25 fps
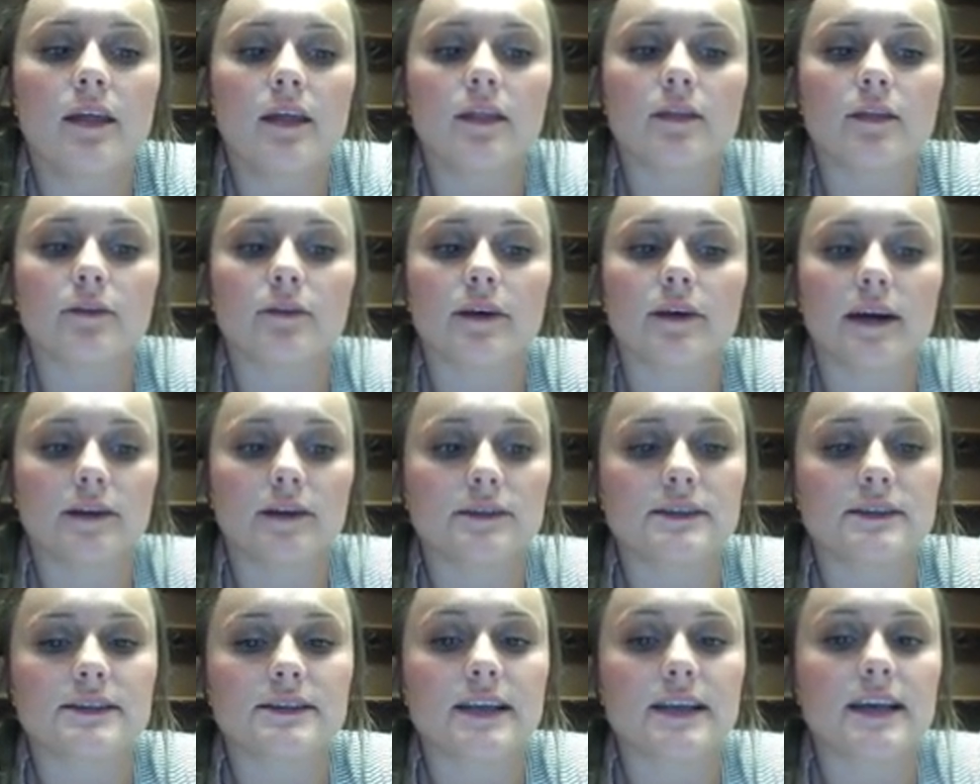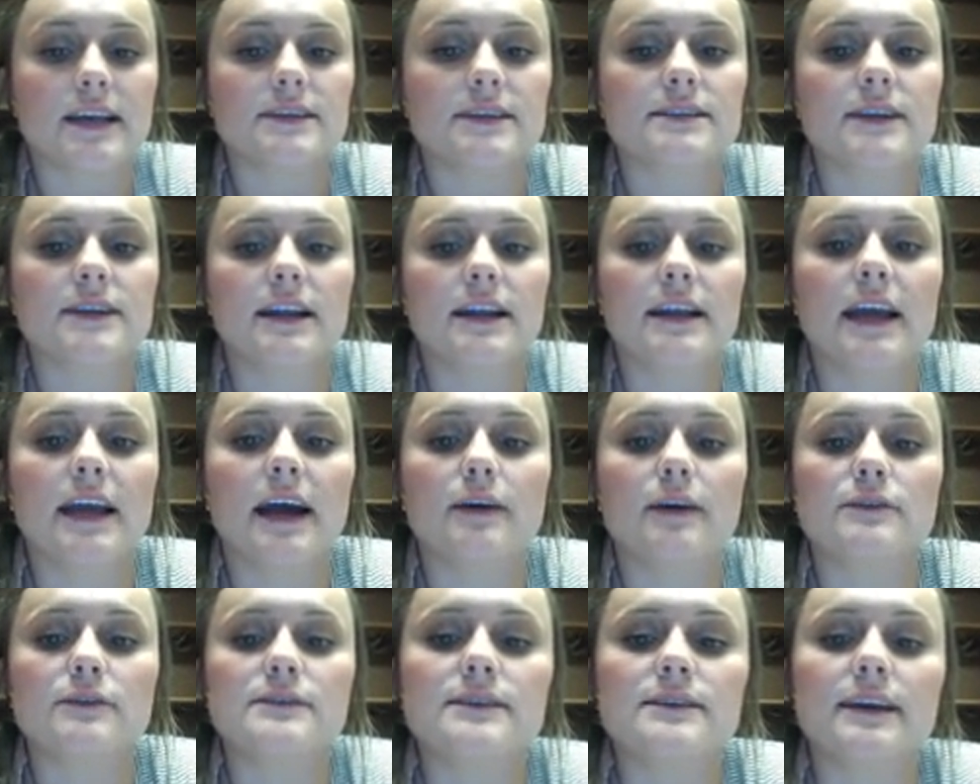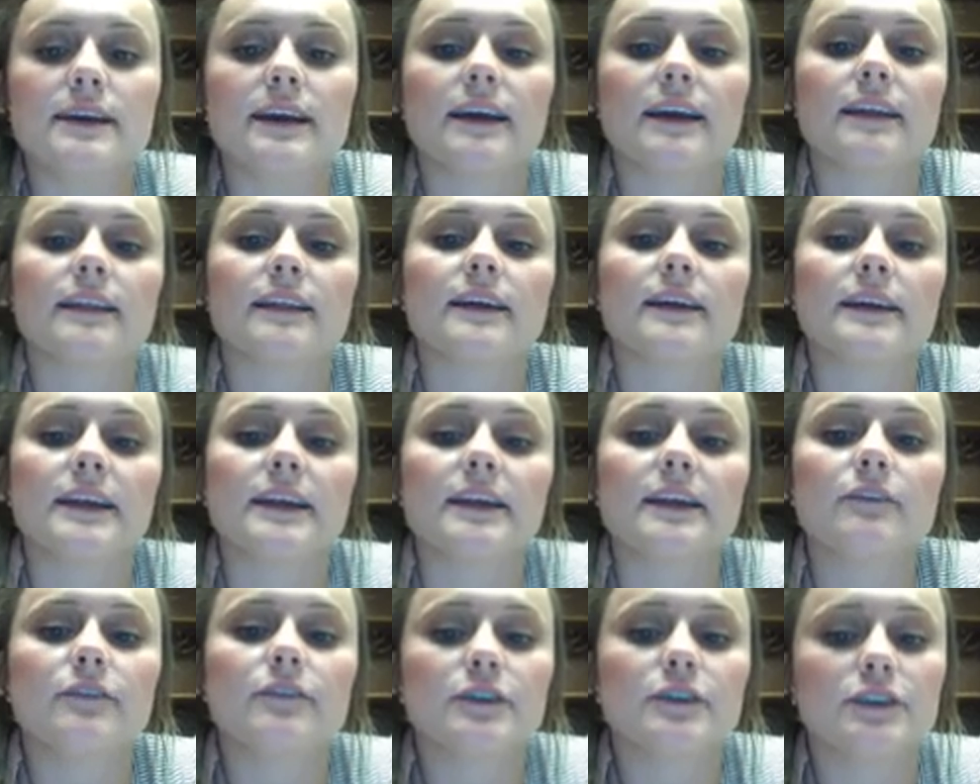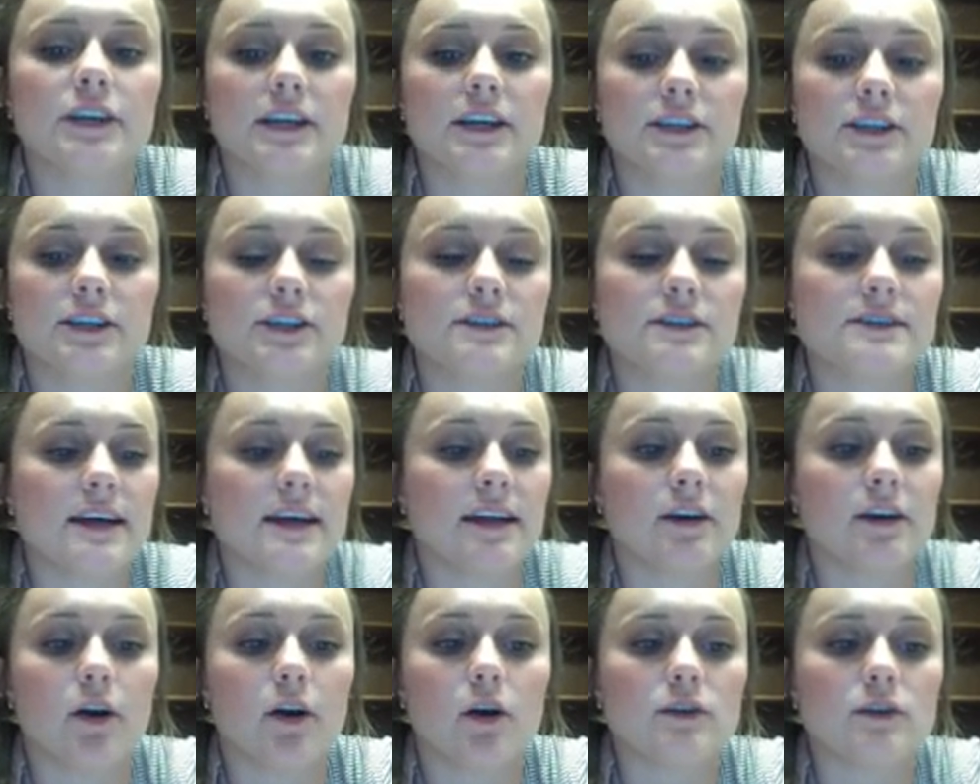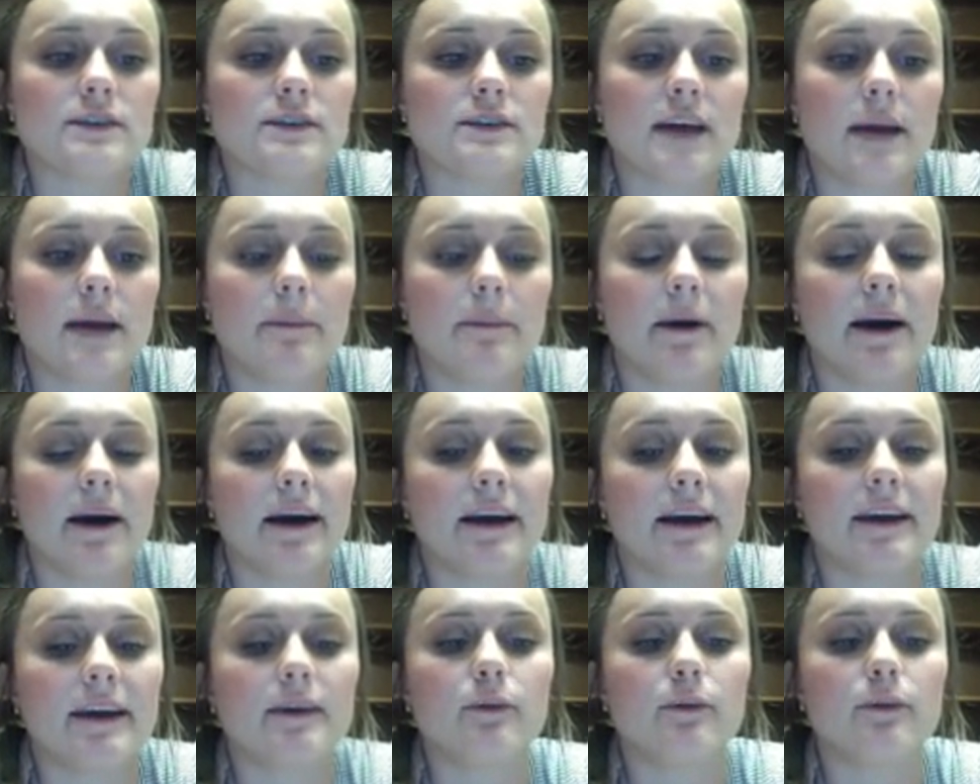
Throughout this case study, I was thinking the need for change is at an all-time high.